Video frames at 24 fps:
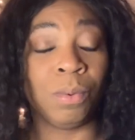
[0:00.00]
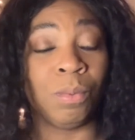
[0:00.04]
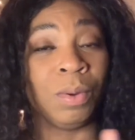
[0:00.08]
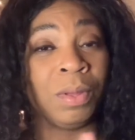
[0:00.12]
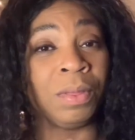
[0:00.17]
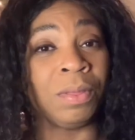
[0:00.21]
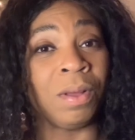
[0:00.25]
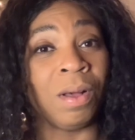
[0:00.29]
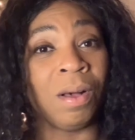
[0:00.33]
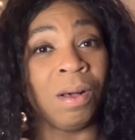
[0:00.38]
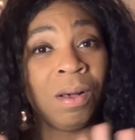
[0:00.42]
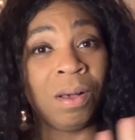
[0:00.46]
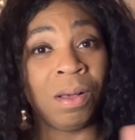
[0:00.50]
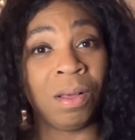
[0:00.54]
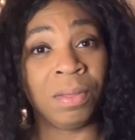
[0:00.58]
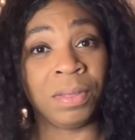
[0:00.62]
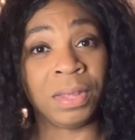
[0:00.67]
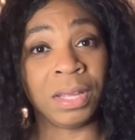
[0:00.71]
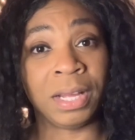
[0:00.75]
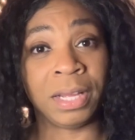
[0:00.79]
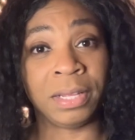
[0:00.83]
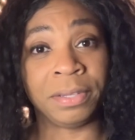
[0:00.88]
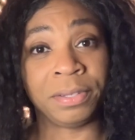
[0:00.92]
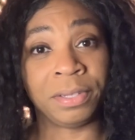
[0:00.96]
With all
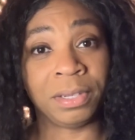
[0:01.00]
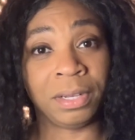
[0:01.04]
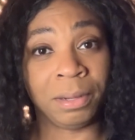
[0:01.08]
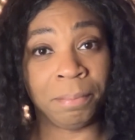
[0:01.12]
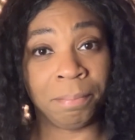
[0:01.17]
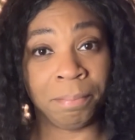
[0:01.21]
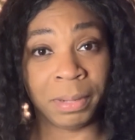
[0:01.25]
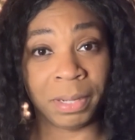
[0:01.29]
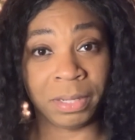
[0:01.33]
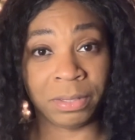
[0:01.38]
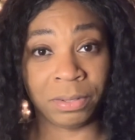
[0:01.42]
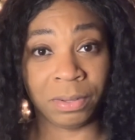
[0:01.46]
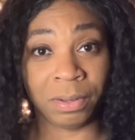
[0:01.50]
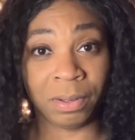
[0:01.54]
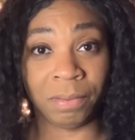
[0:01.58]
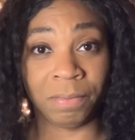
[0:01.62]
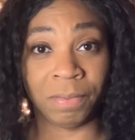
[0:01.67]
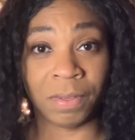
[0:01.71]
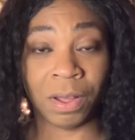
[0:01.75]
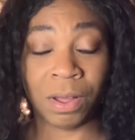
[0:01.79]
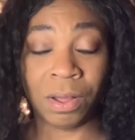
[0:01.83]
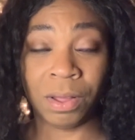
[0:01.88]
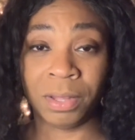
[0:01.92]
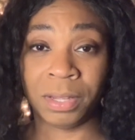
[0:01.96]
the hustle and bustle of
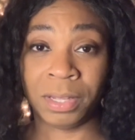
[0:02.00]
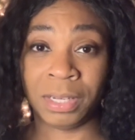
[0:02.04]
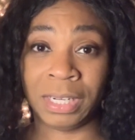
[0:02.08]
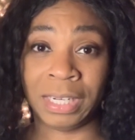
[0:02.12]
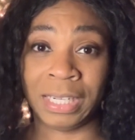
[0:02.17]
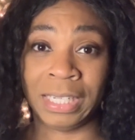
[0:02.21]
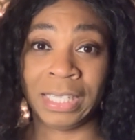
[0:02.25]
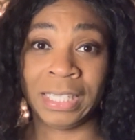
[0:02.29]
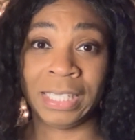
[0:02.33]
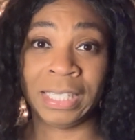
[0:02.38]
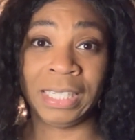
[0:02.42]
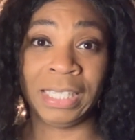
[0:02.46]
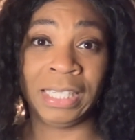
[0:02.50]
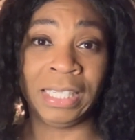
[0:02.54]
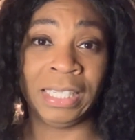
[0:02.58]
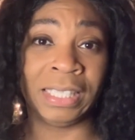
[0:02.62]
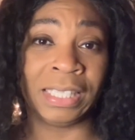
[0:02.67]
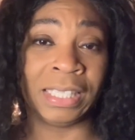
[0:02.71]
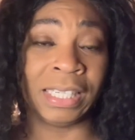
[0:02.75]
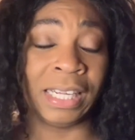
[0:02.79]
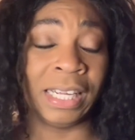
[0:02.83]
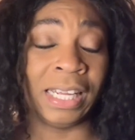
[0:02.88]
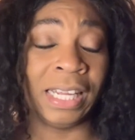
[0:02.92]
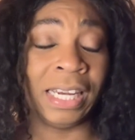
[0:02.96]
the holiday
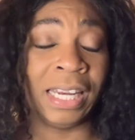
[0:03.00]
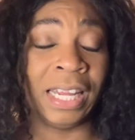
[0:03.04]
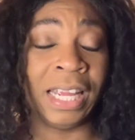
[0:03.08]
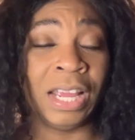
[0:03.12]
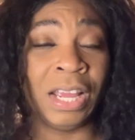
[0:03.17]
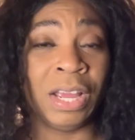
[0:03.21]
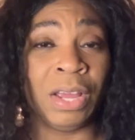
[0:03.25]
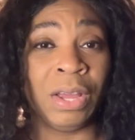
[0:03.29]
season,